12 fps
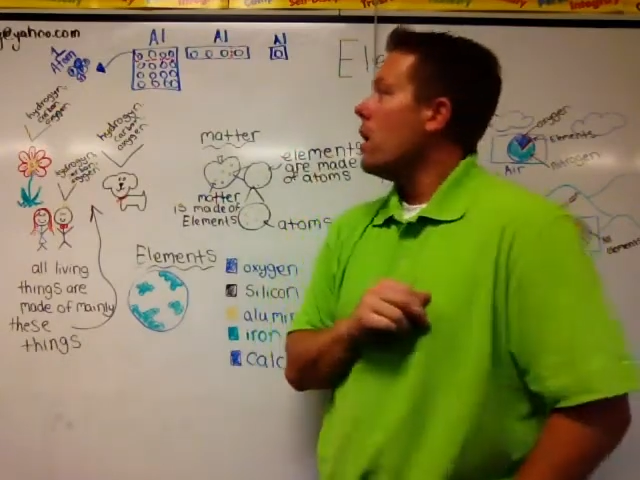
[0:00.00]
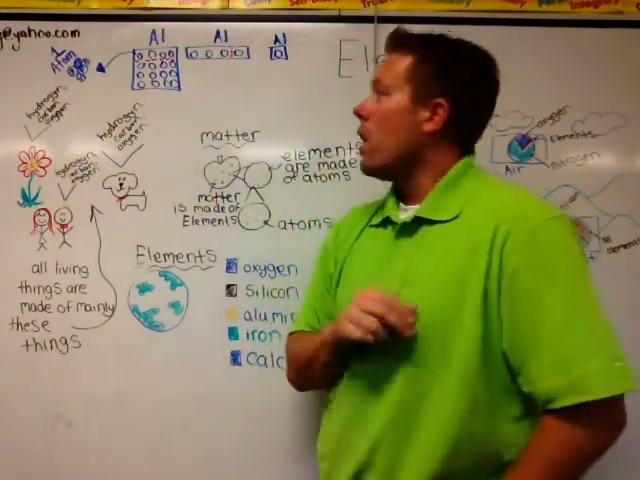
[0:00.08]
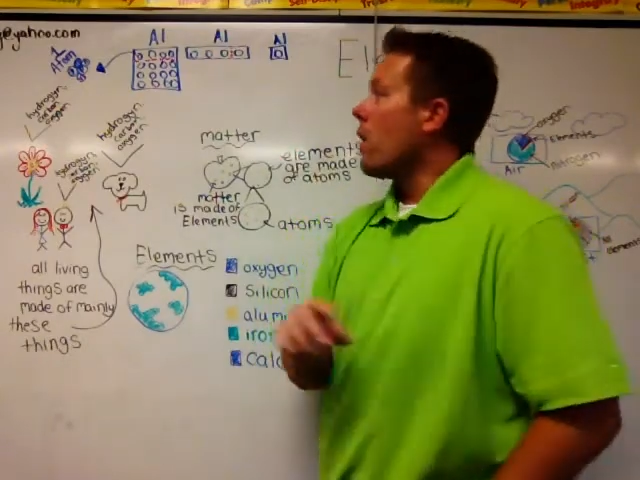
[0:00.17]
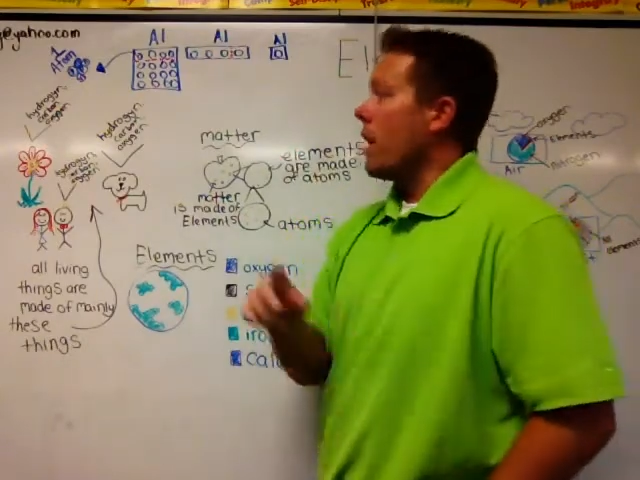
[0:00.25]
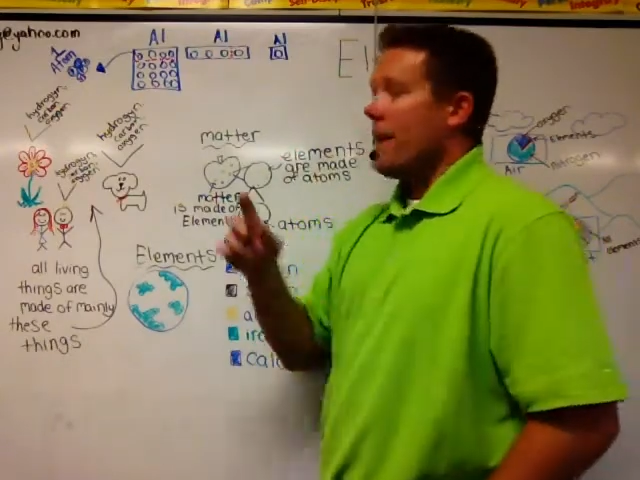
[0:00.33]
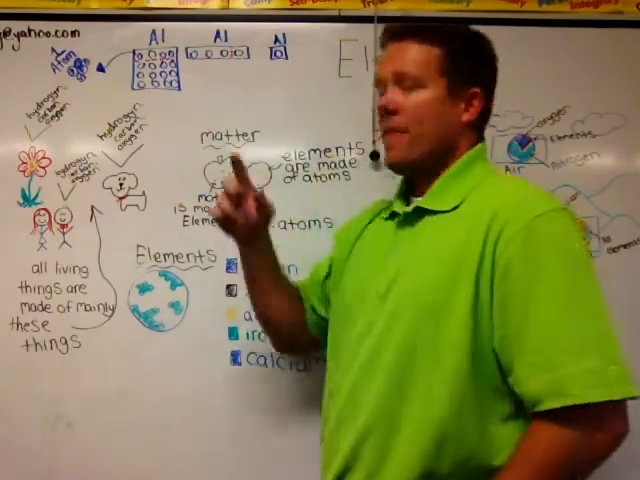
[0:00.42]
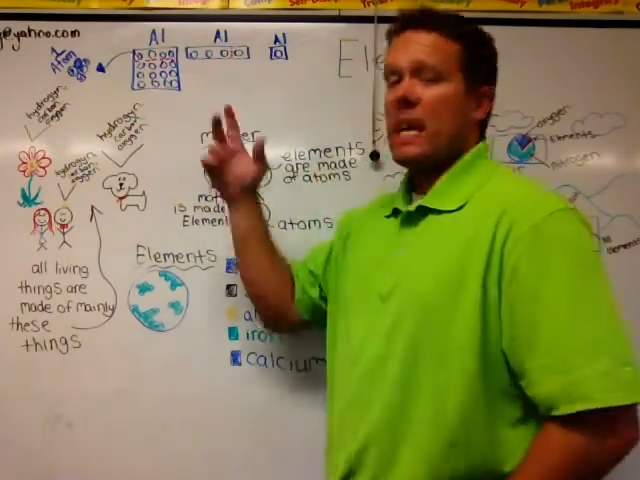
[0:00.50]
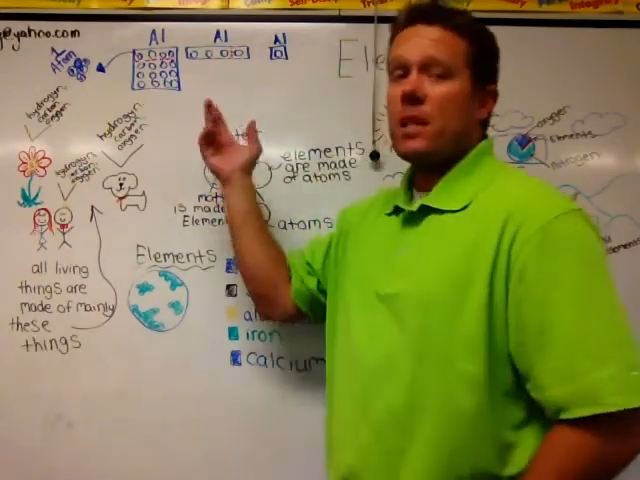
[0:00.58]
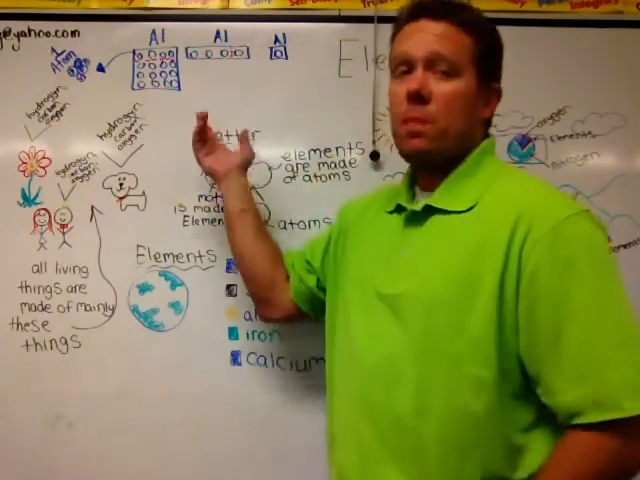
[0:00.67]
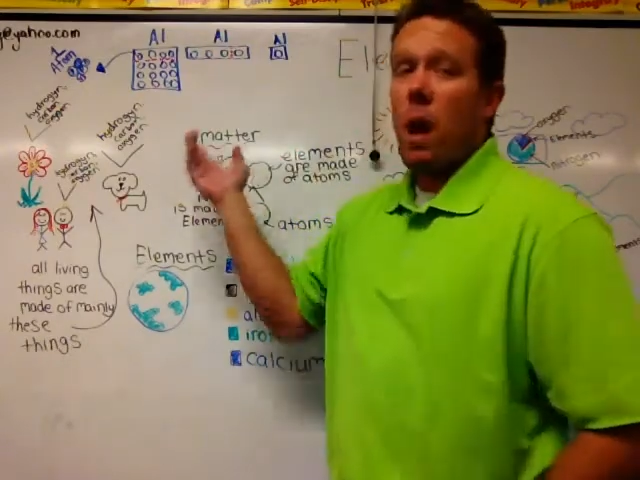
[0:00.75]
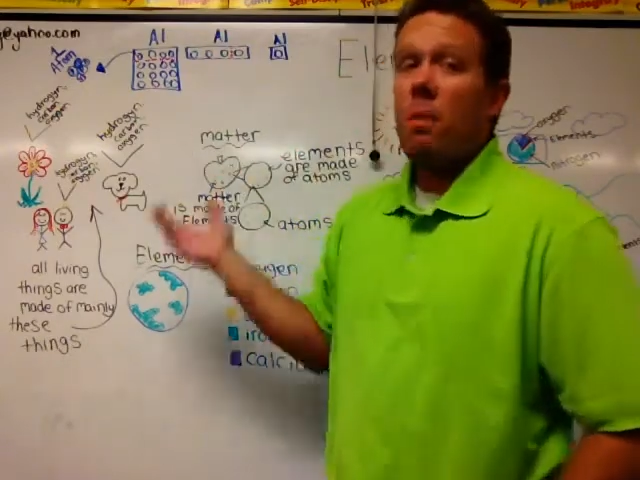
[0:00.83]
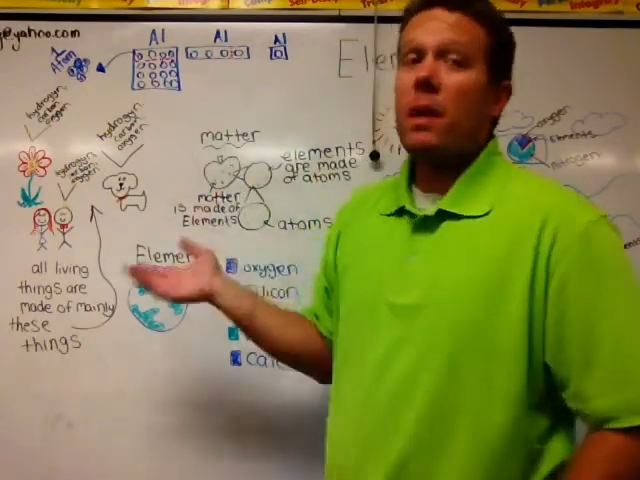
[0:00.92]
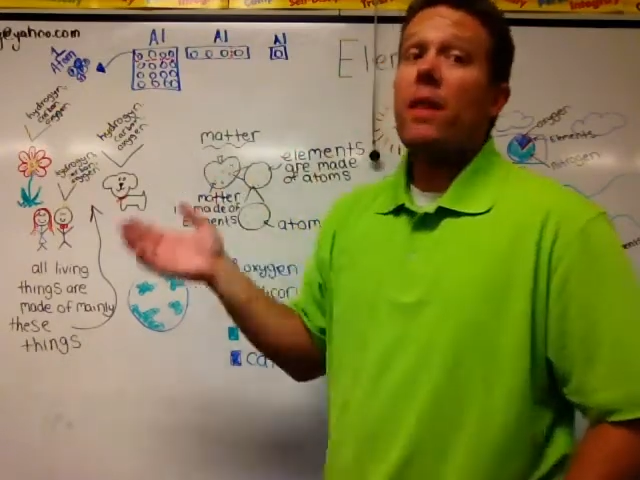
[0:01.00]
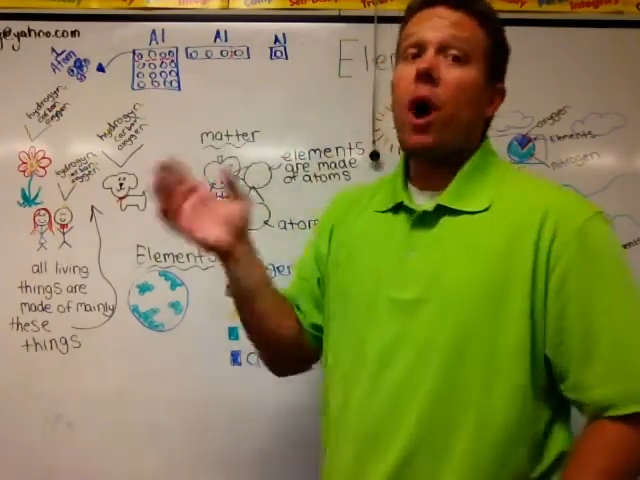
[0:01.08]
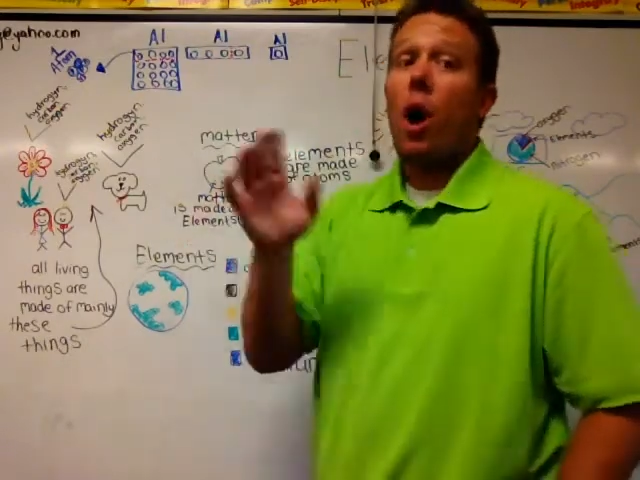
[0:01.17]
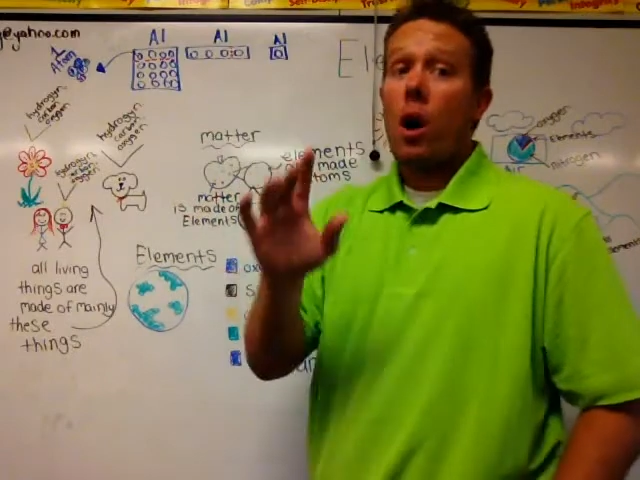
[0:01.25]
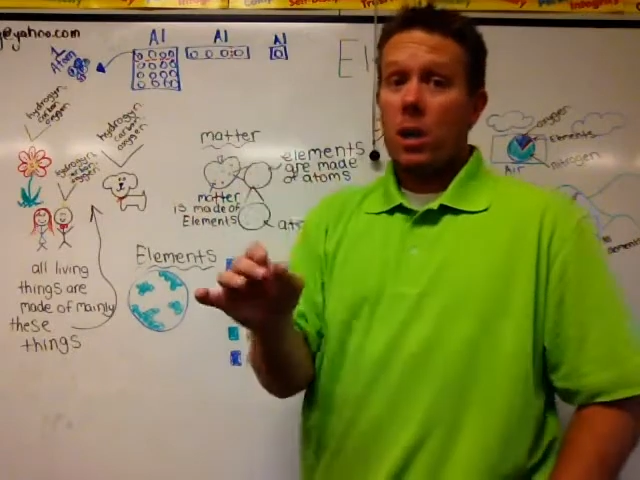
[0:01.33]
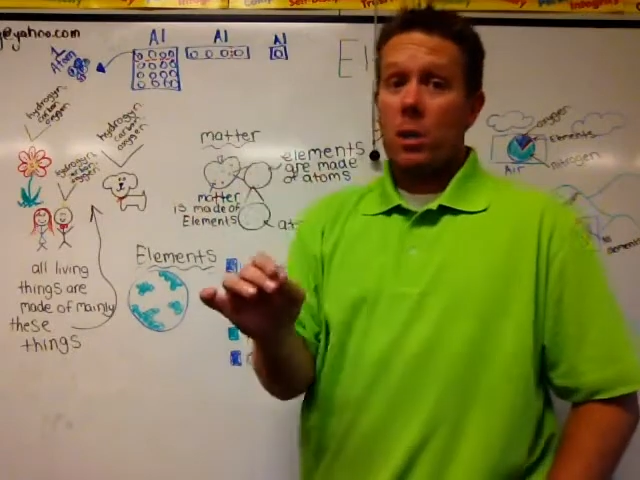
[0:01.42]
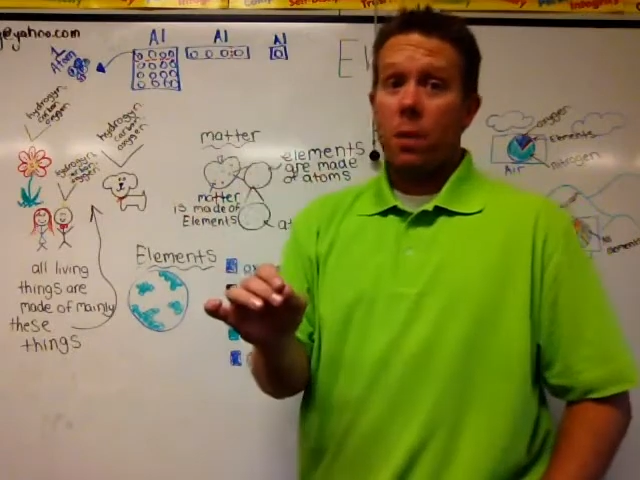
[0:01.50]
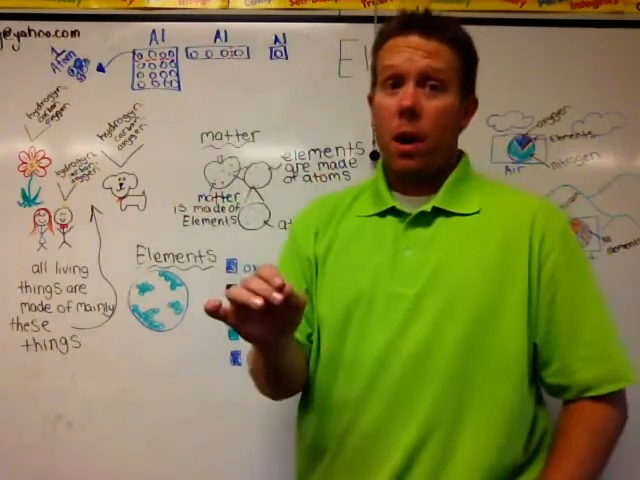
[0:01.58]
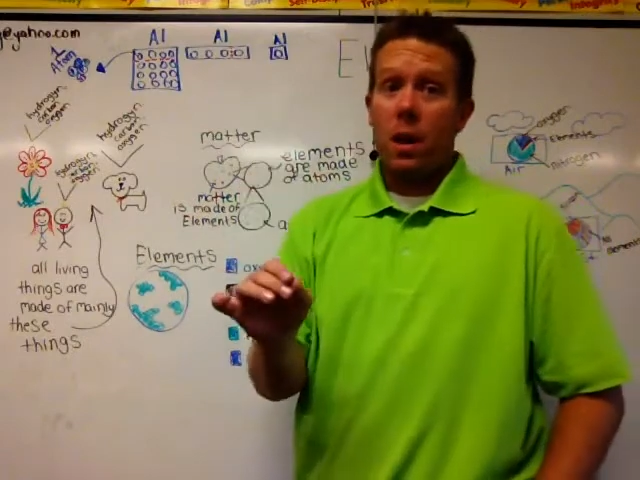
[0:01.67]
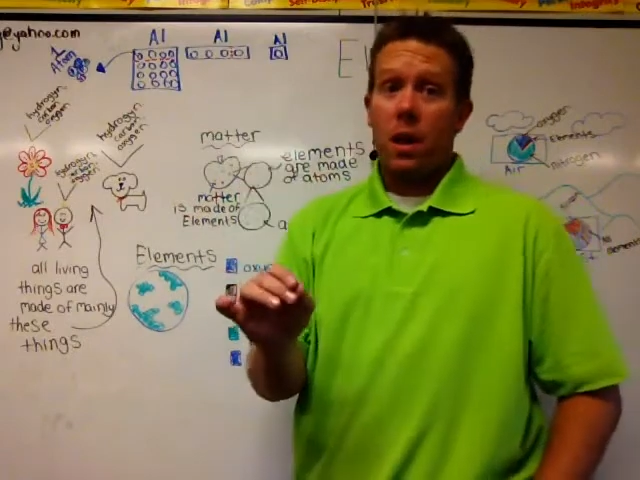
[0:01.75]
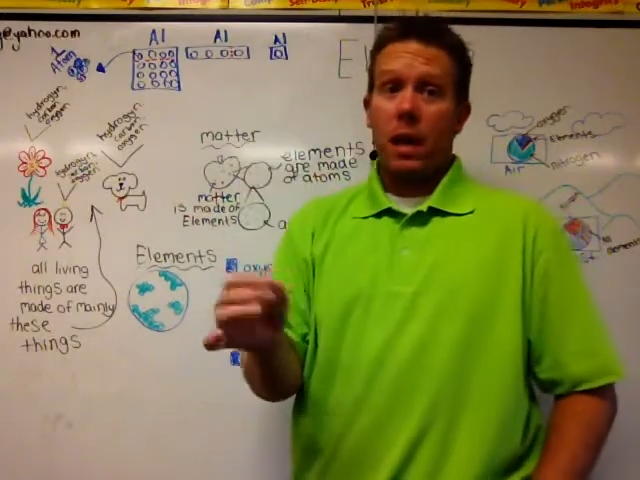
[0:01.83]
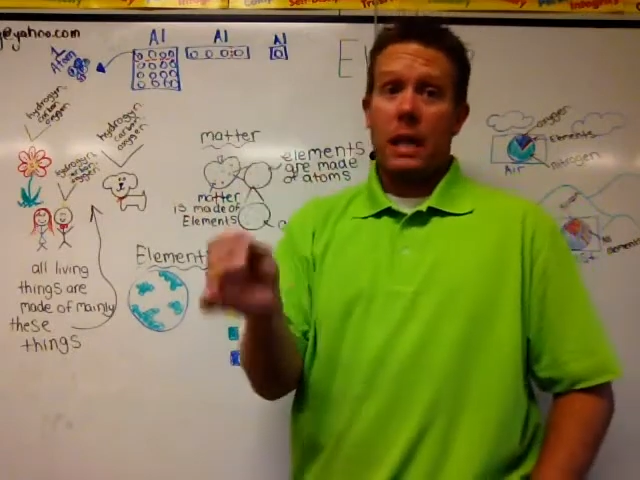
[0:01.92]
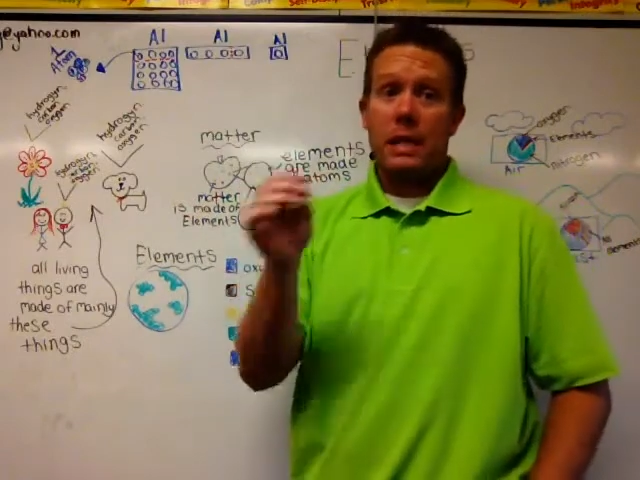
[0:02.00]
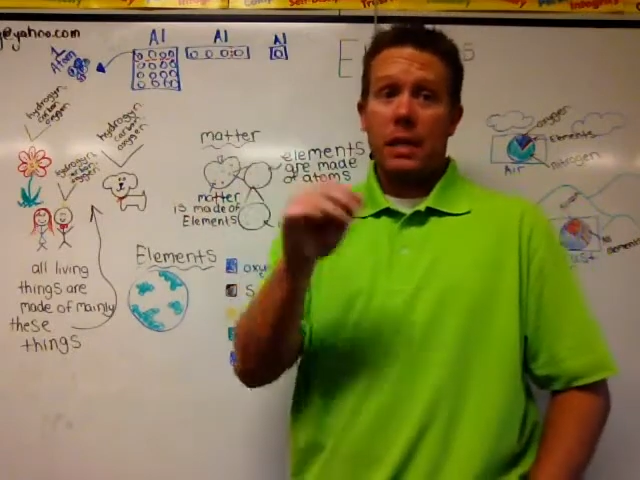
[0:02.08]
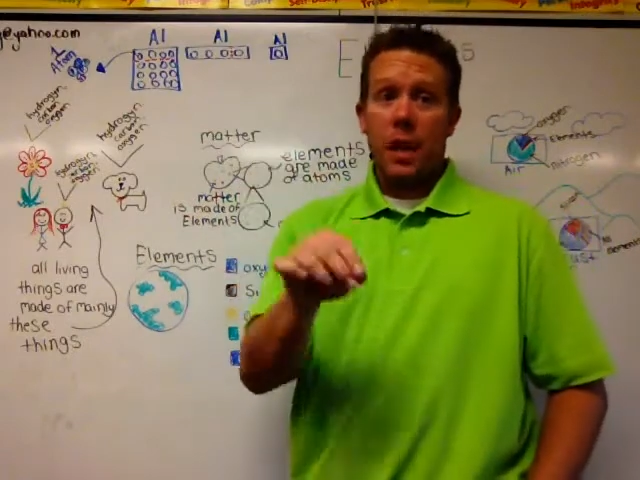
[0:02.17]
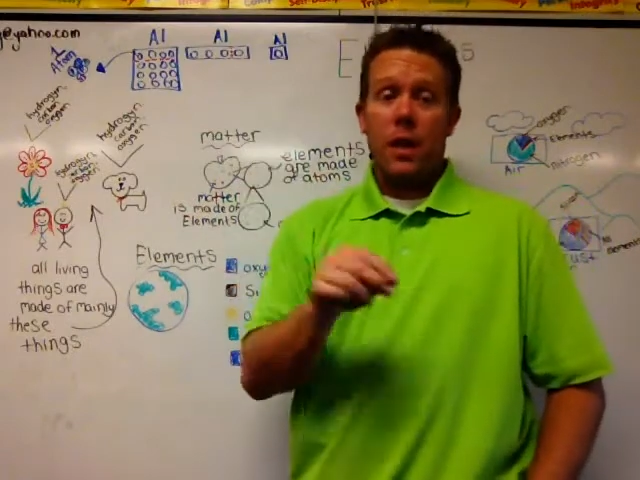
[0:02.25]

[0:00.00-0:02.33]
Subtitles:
Alright, that's probably the hardest part of the lesson,